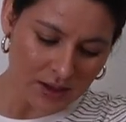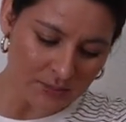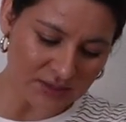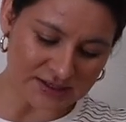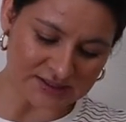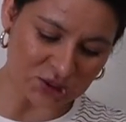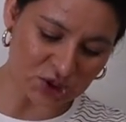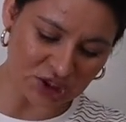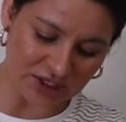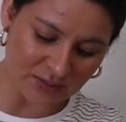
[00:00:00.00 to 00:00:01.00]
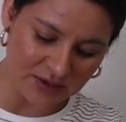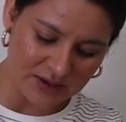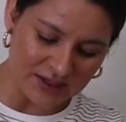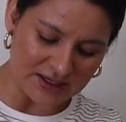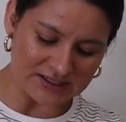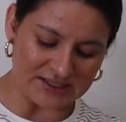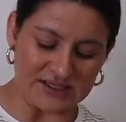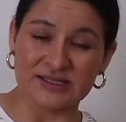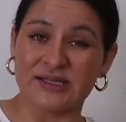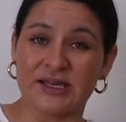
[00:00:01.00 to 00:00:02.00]
because it's cheap, it's
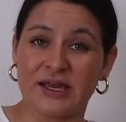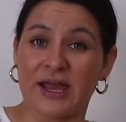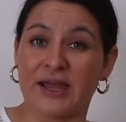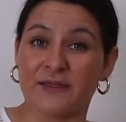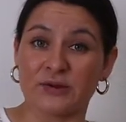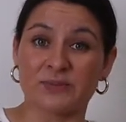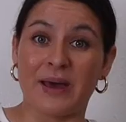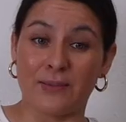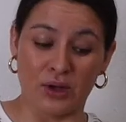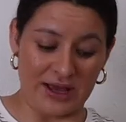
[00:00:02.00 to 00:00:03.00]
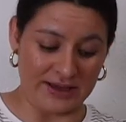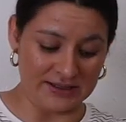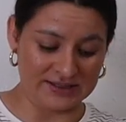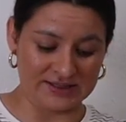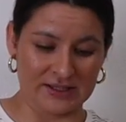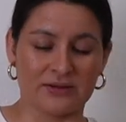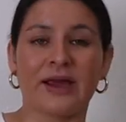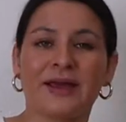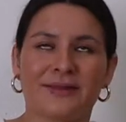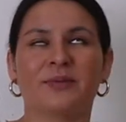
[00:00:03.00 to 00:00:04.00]
easy, and there's pebble ice,
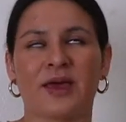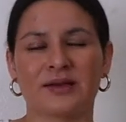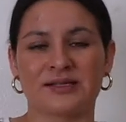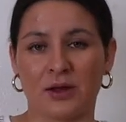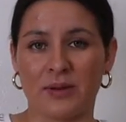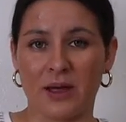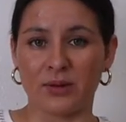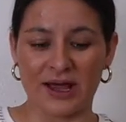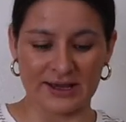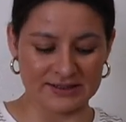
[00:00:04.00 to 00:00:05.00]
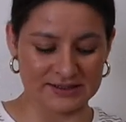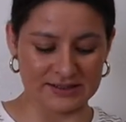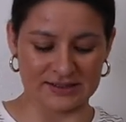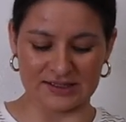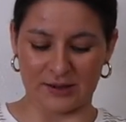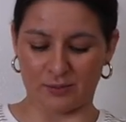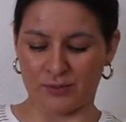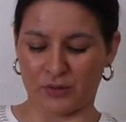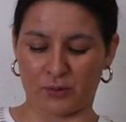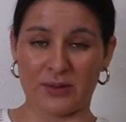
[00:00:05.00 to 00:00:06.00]
and they sell pebble ice. It's like
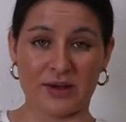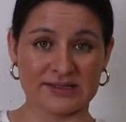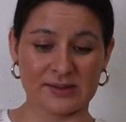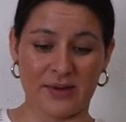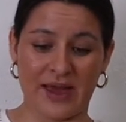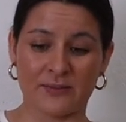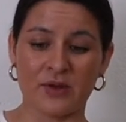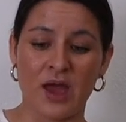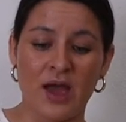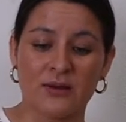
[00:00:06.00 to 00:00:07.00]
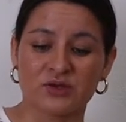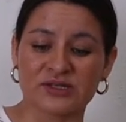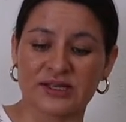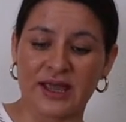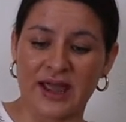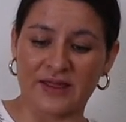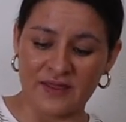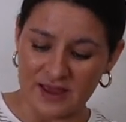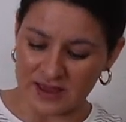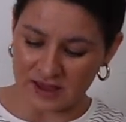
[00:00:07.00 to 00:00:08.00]
three bucks a bag. Just gonna add
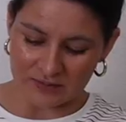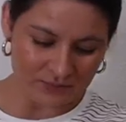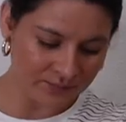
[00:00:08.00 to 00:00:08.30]
that in